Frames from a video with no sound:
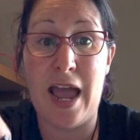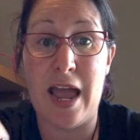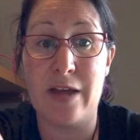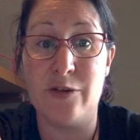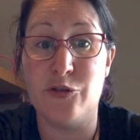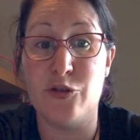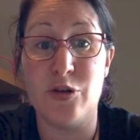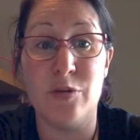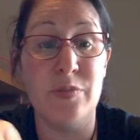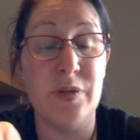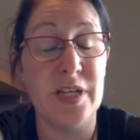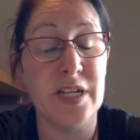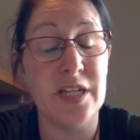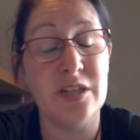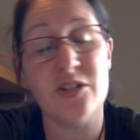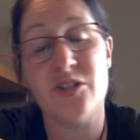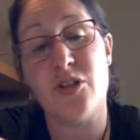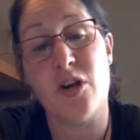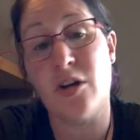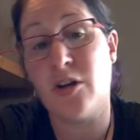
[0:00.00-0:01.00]
dribbling
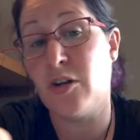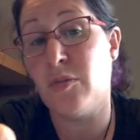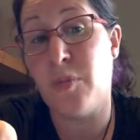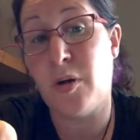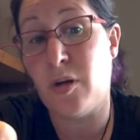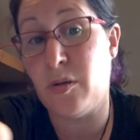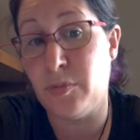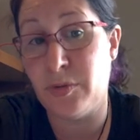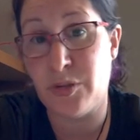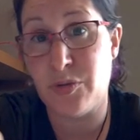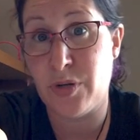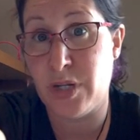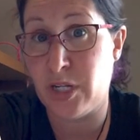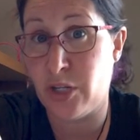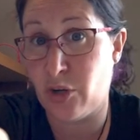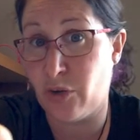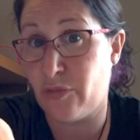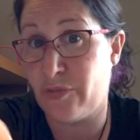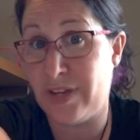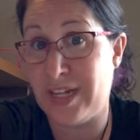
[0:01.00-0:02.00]
the soccer ball between
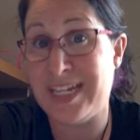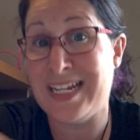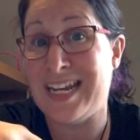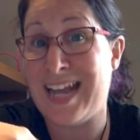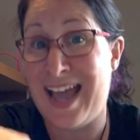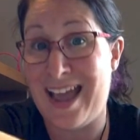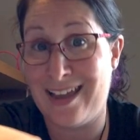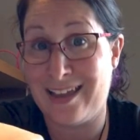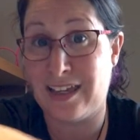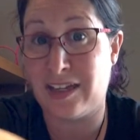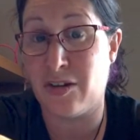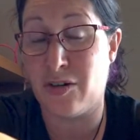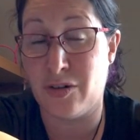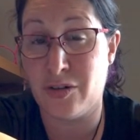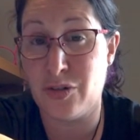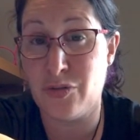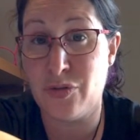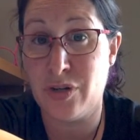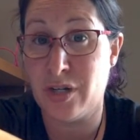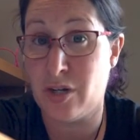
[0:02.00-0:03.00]
your feet and hanging
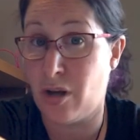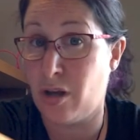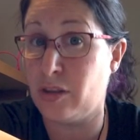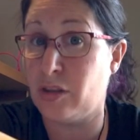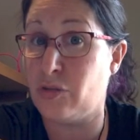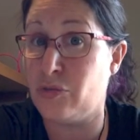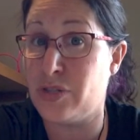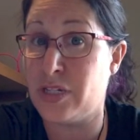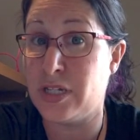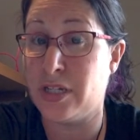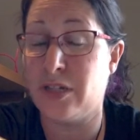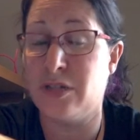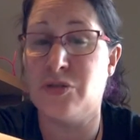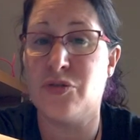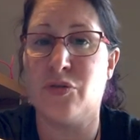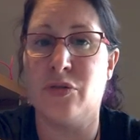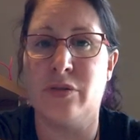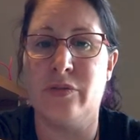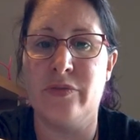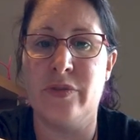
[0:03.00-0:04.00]
onto it, not losing
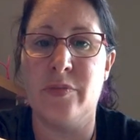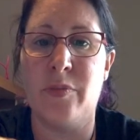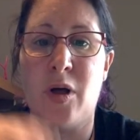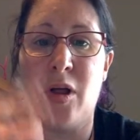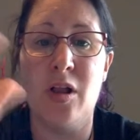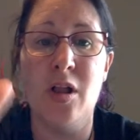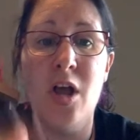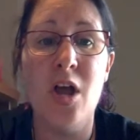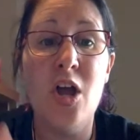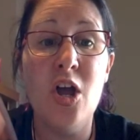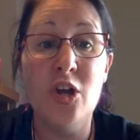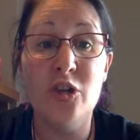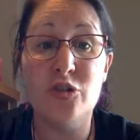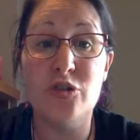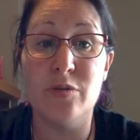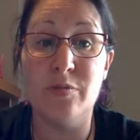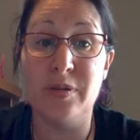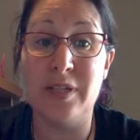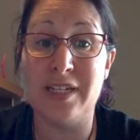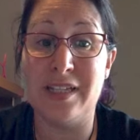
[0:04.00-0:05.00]
control of the ball.
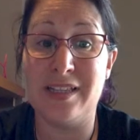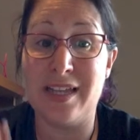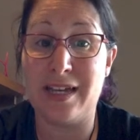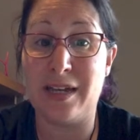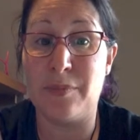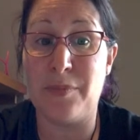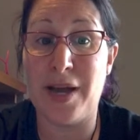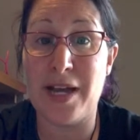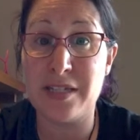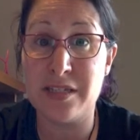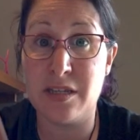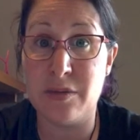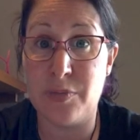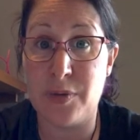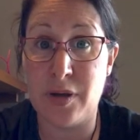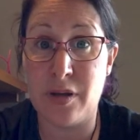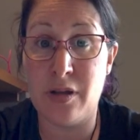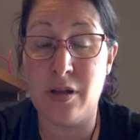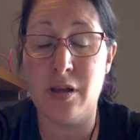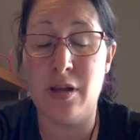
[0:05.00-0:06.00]
Dribbling like a
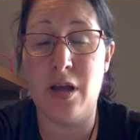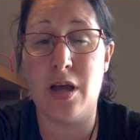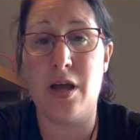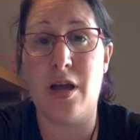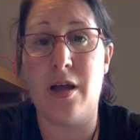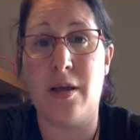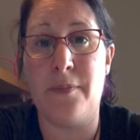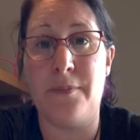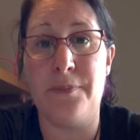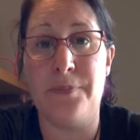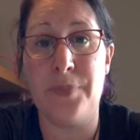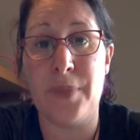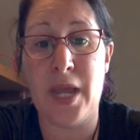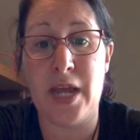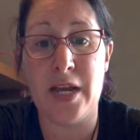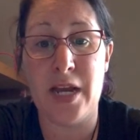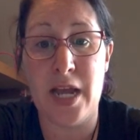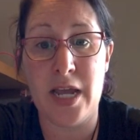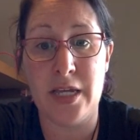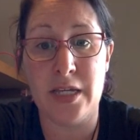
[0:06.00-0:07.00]
basketball
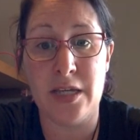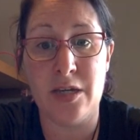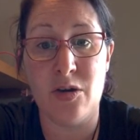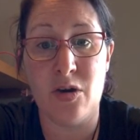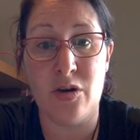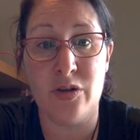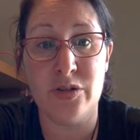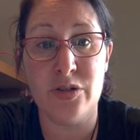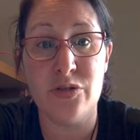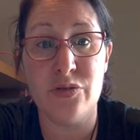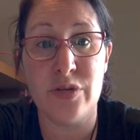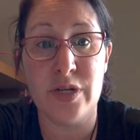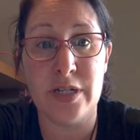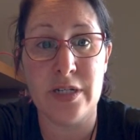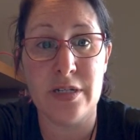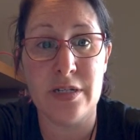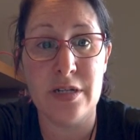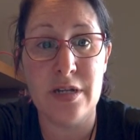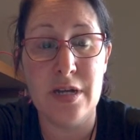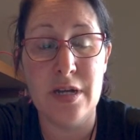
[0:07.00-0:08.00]
and hanging onto it.